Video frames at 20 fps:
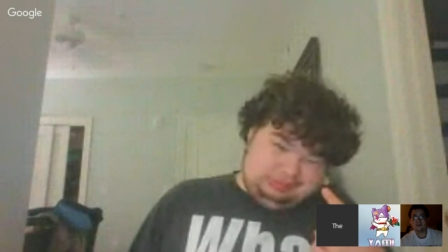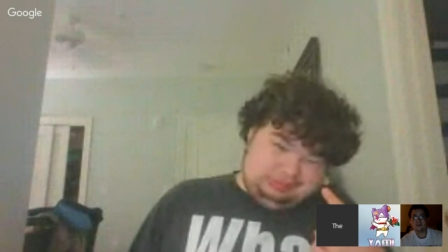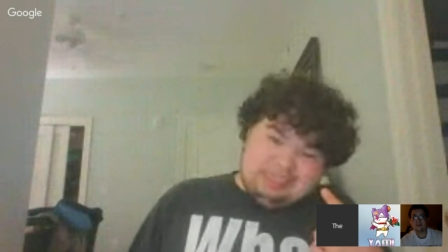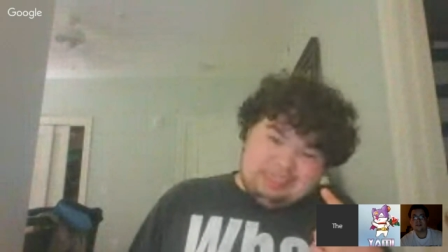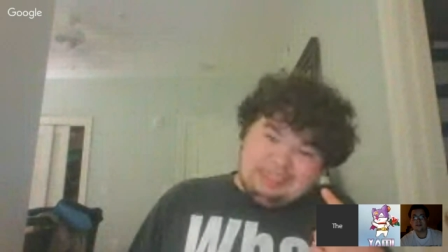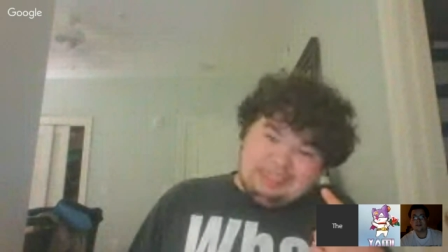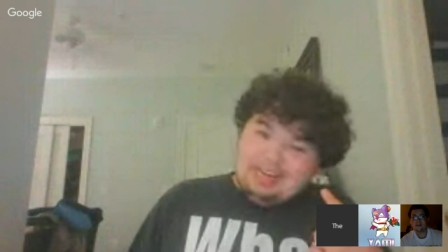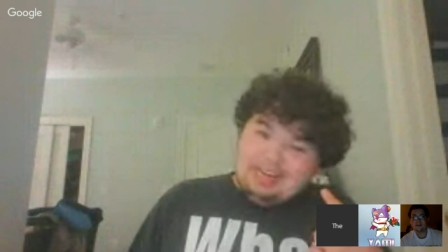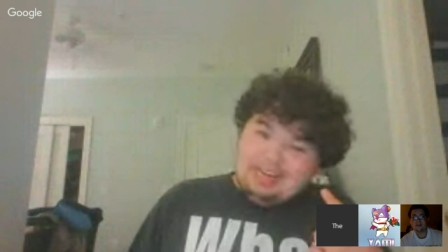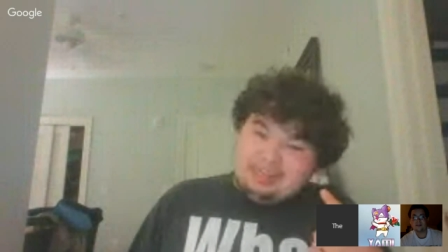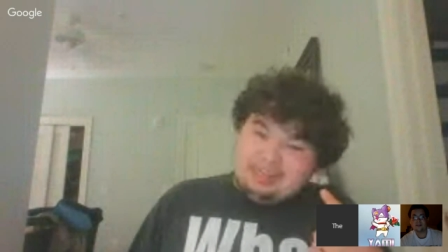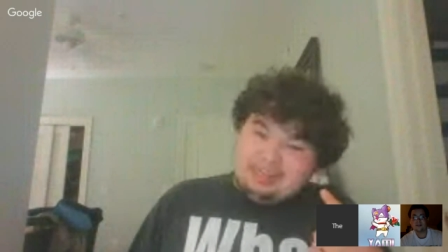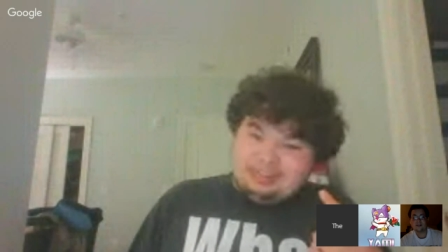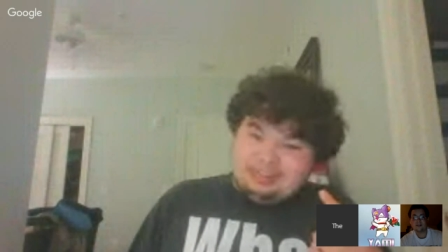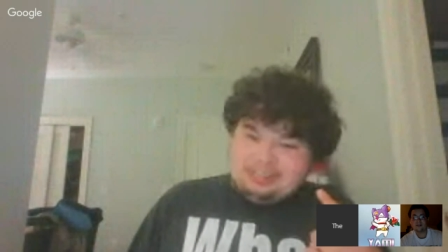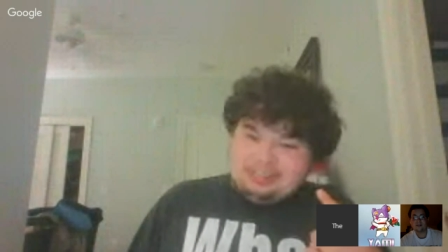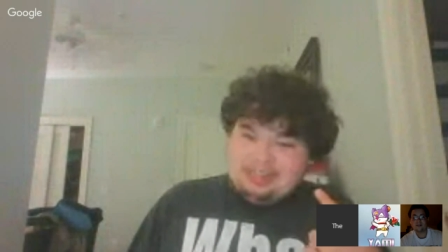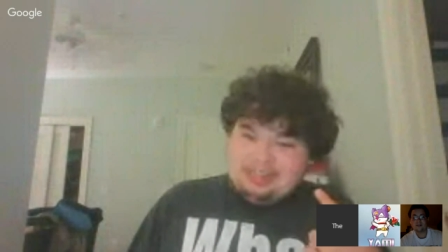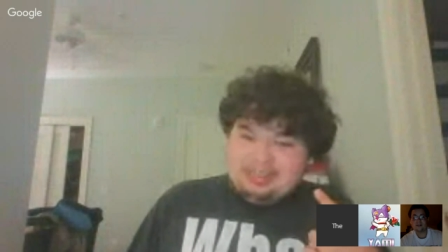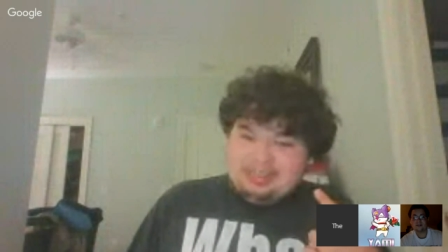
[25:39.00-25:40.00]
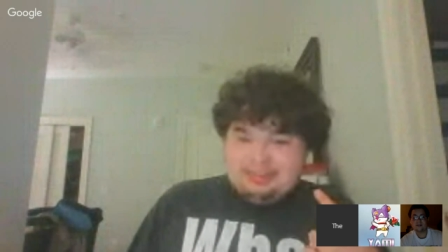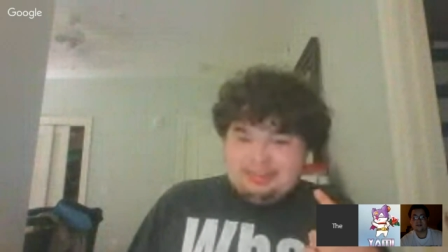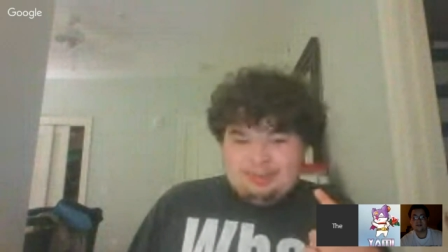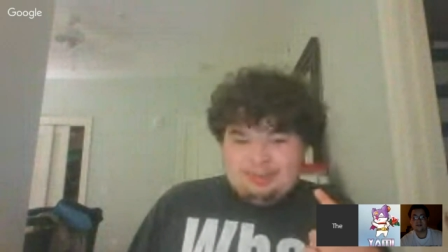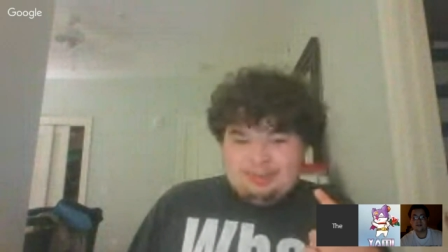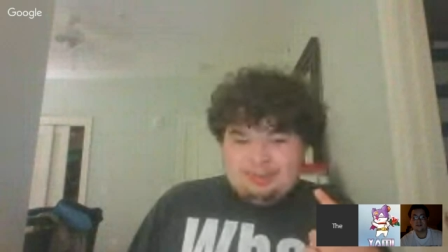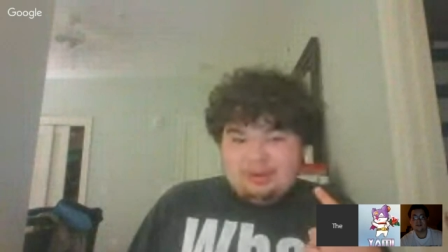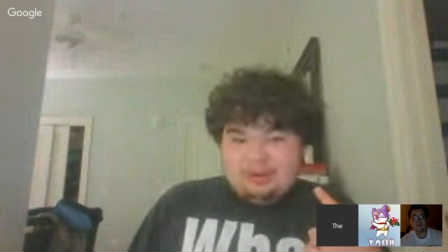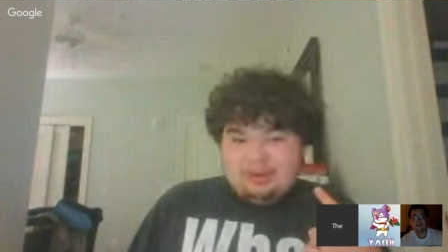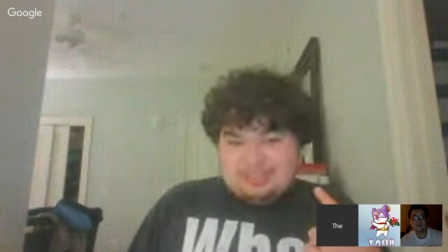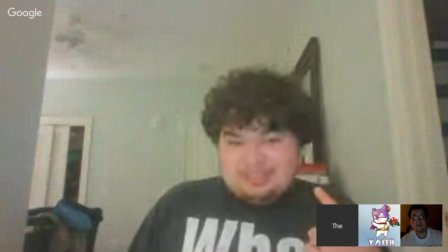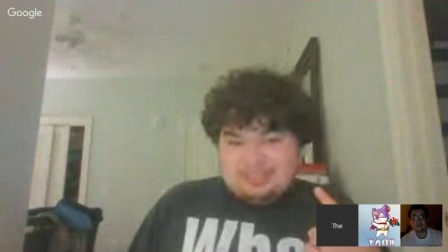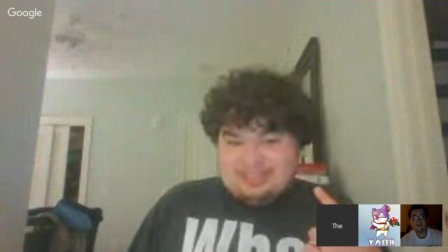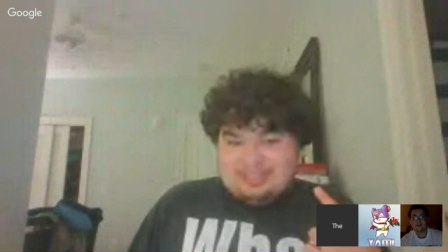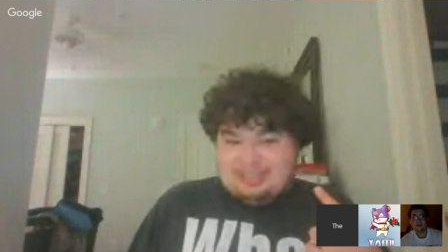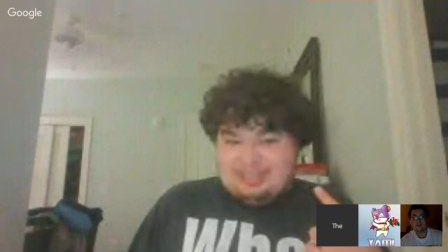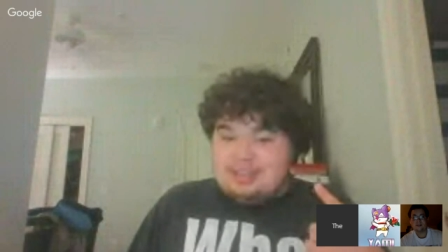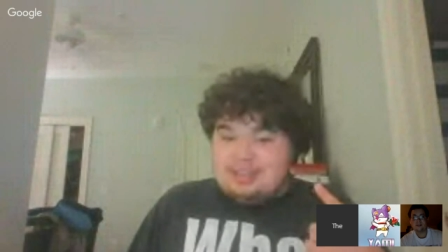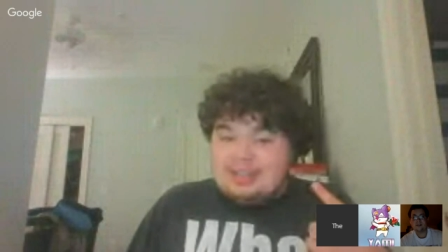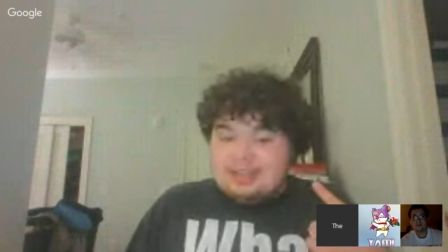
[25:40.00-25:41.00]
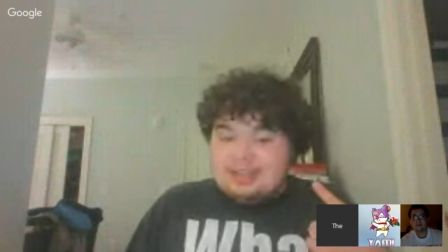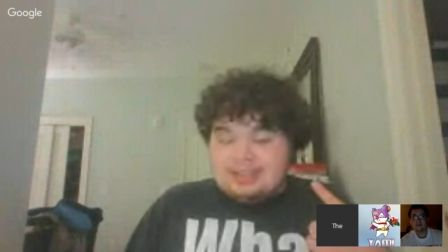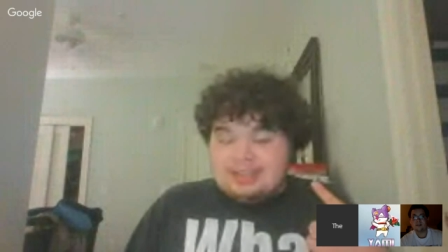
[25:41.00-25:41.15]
He kind of looks like he's been rusting,